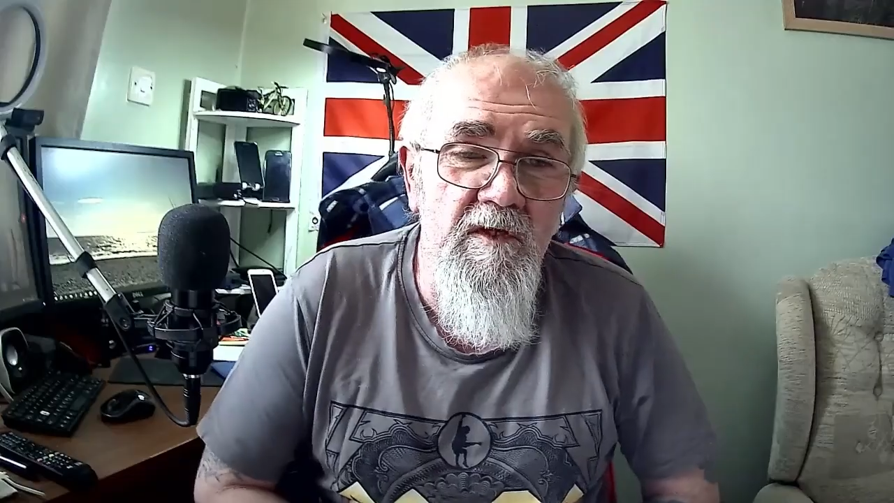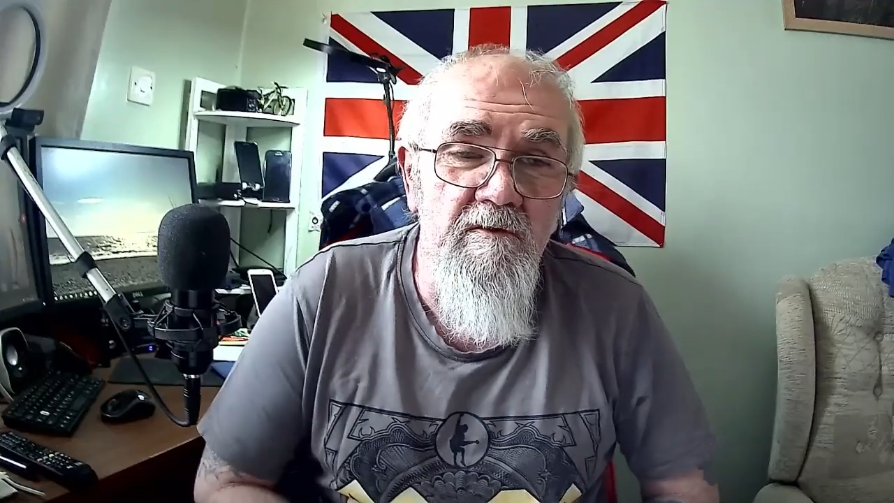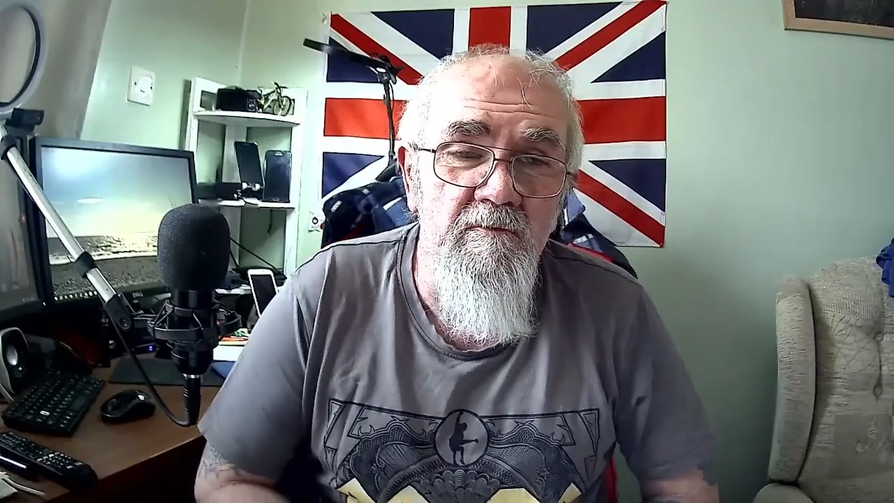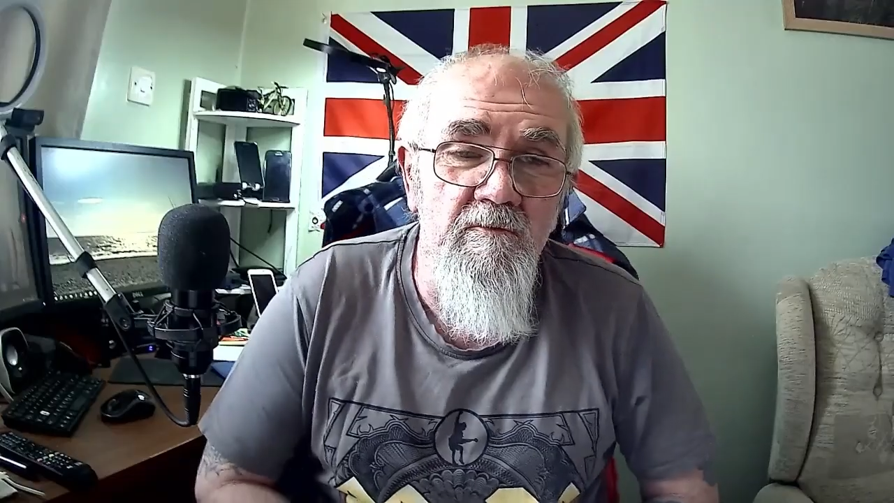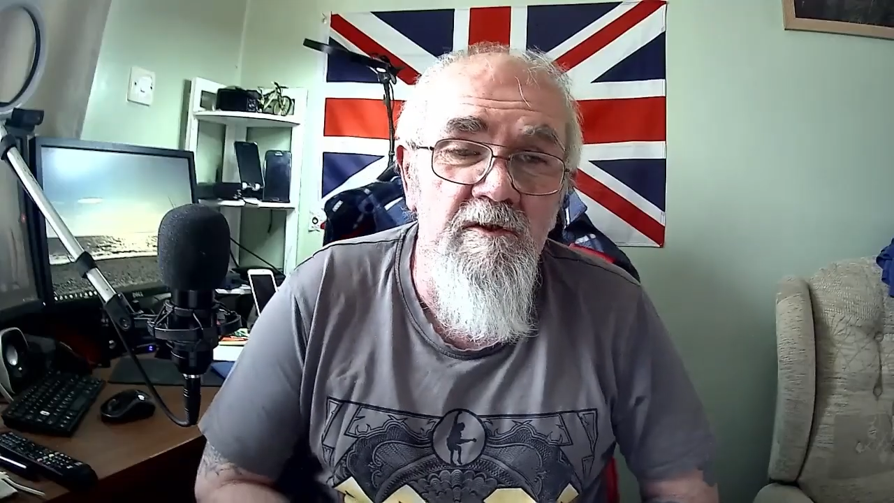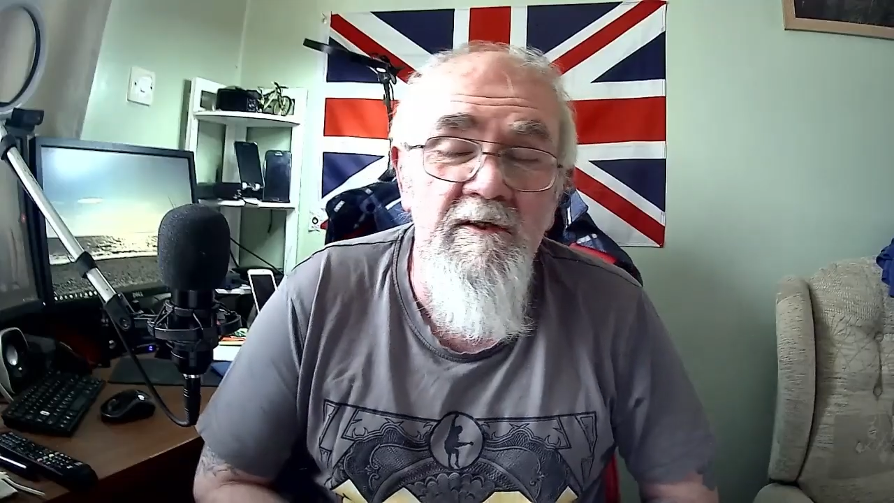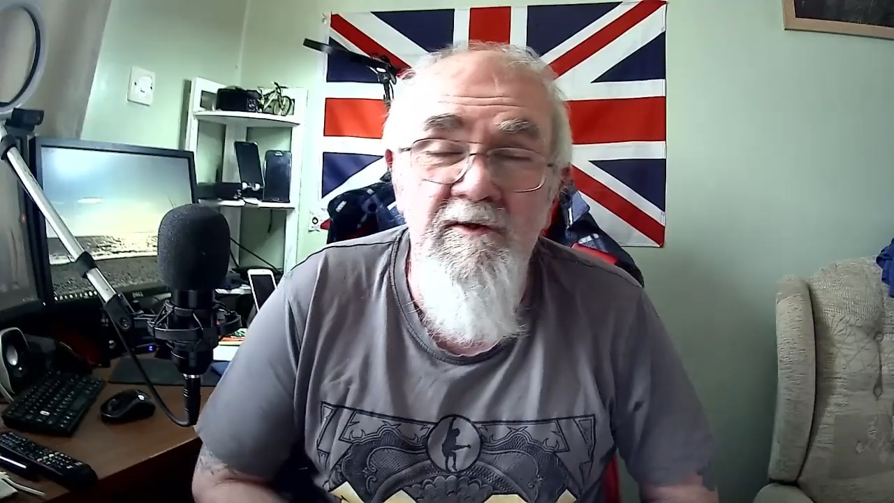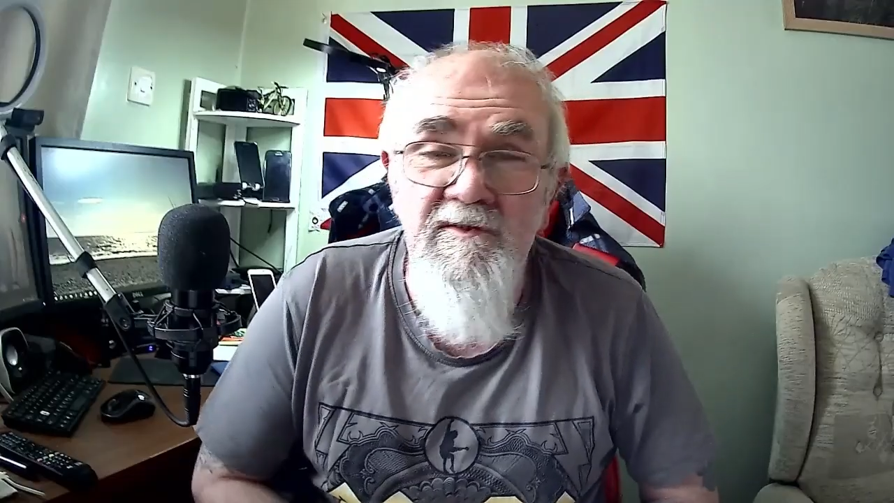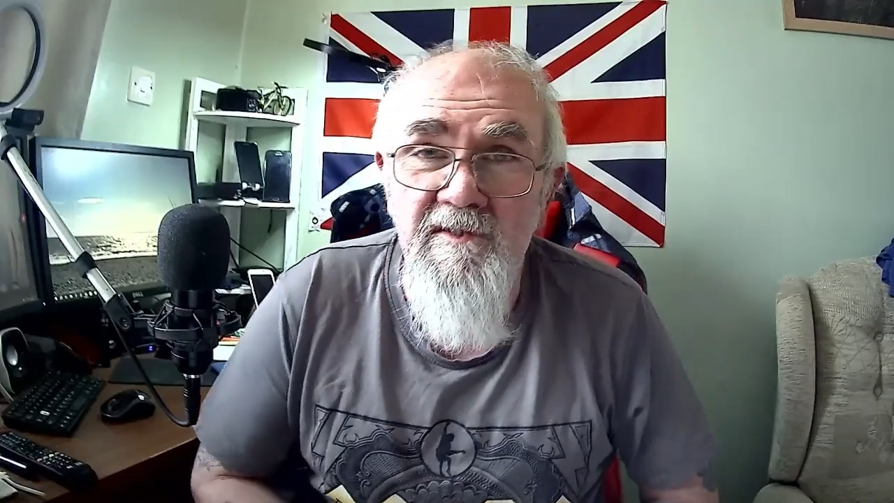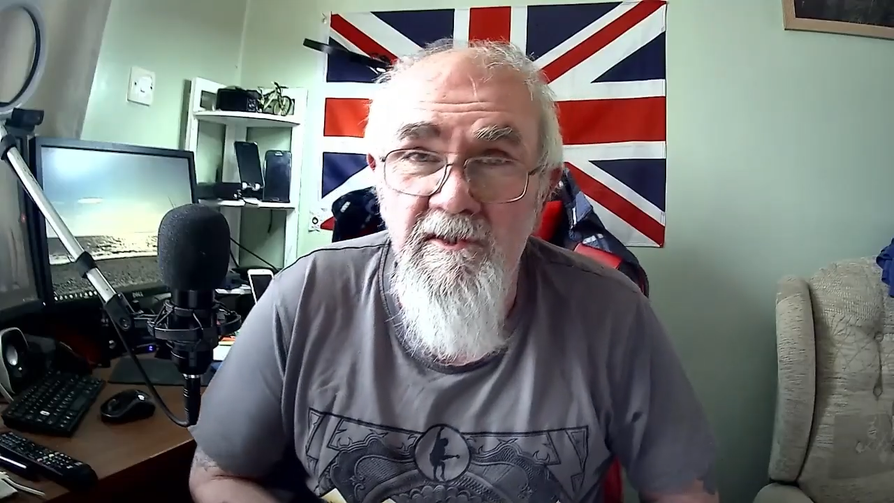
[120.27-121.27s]
with a
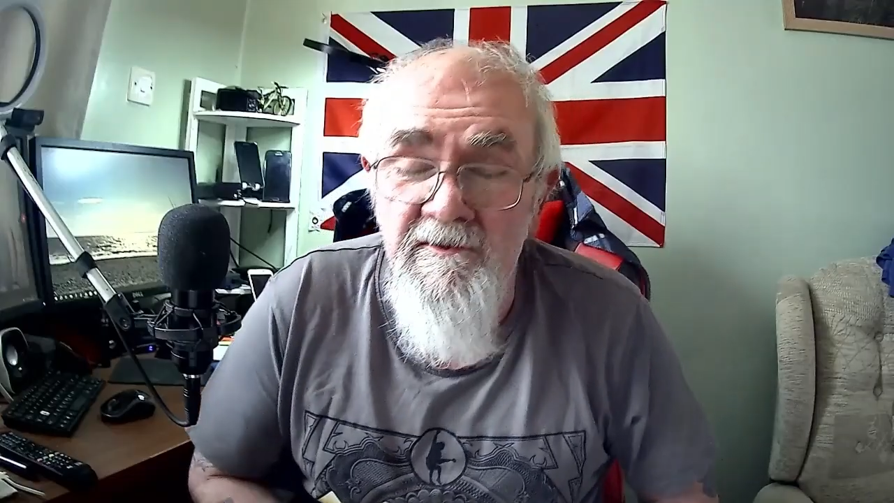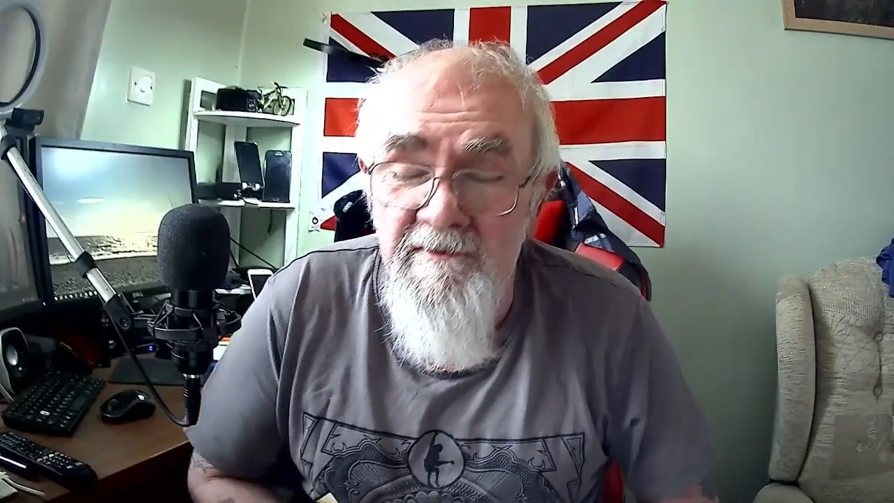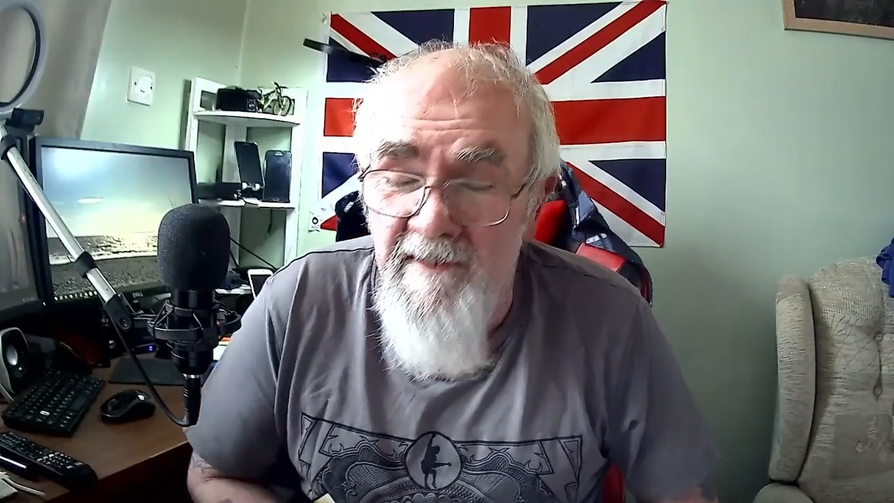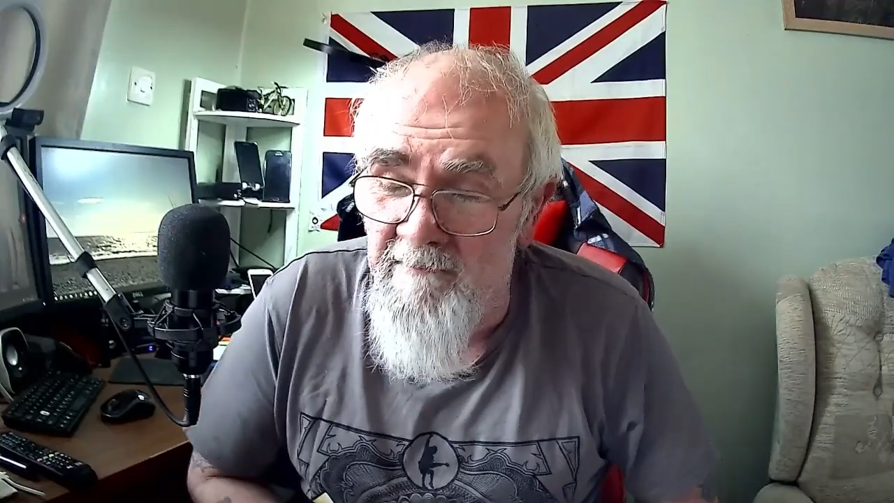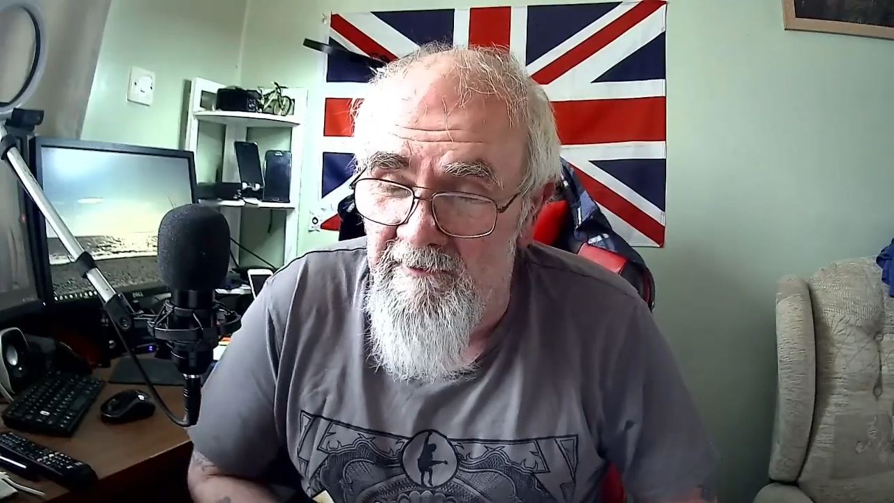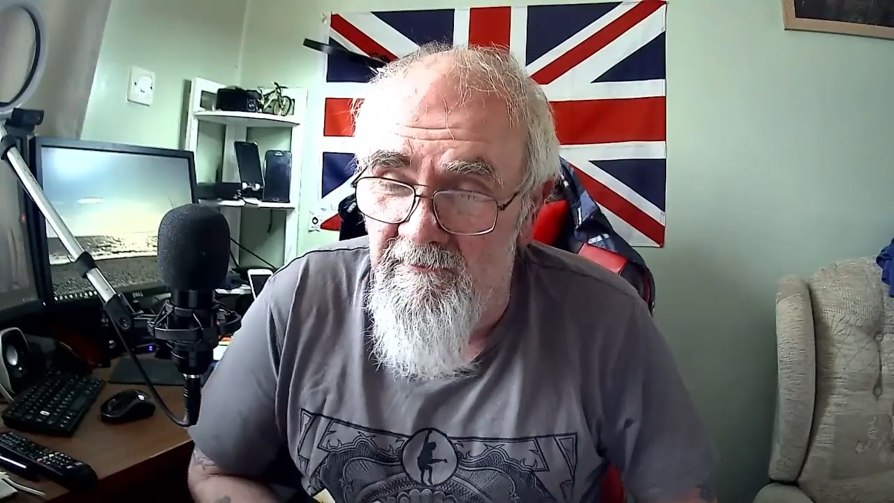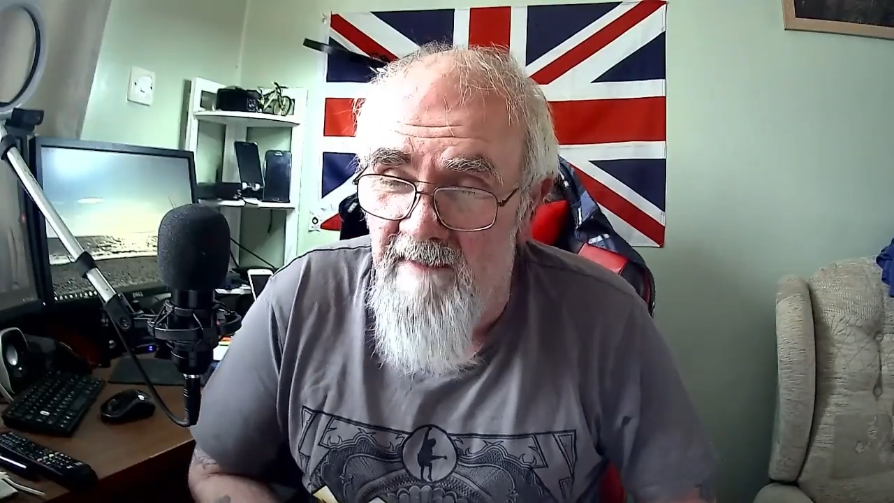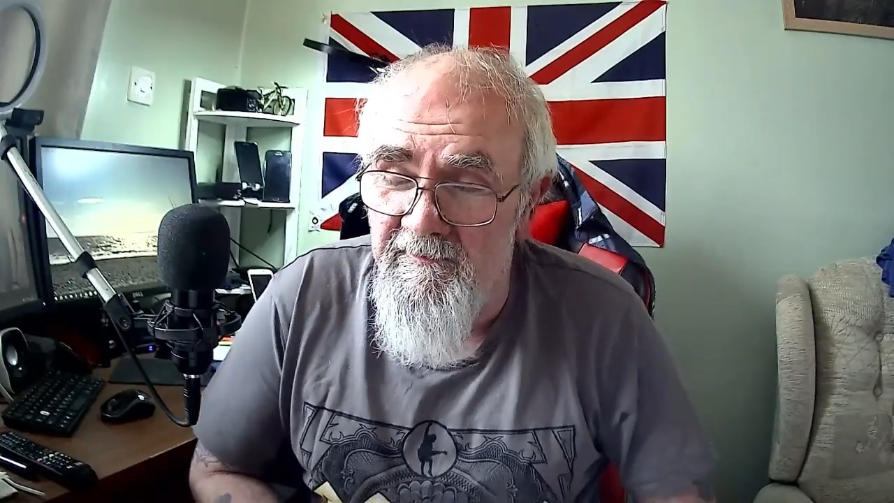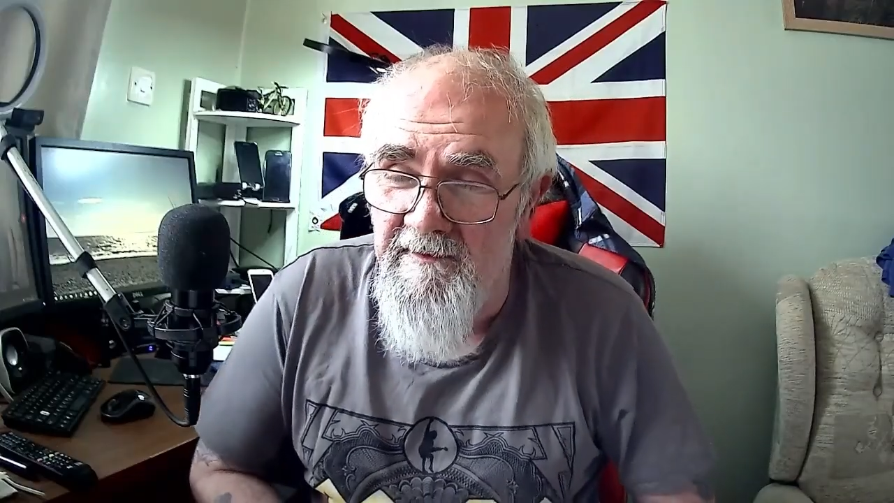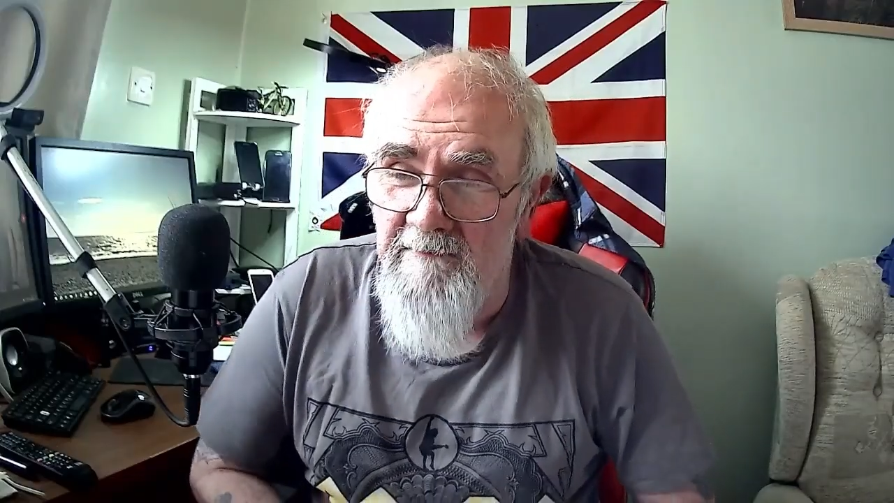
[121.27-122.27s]
certain
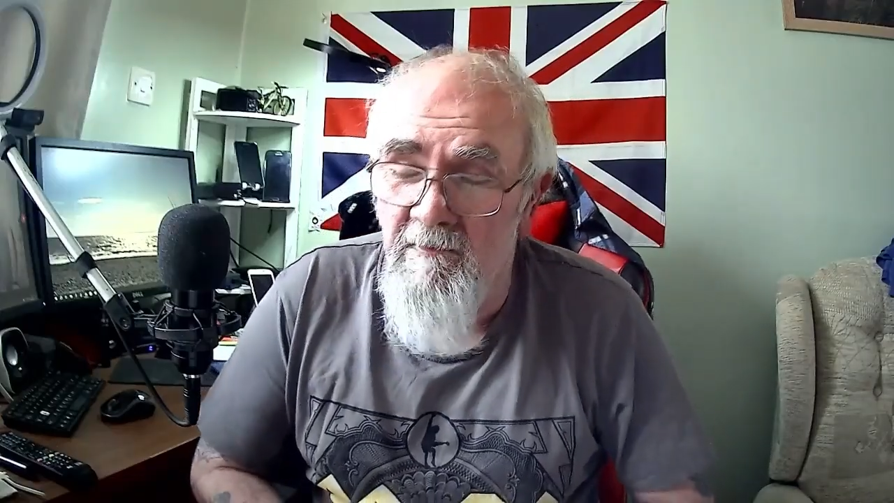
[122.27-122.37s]
demographic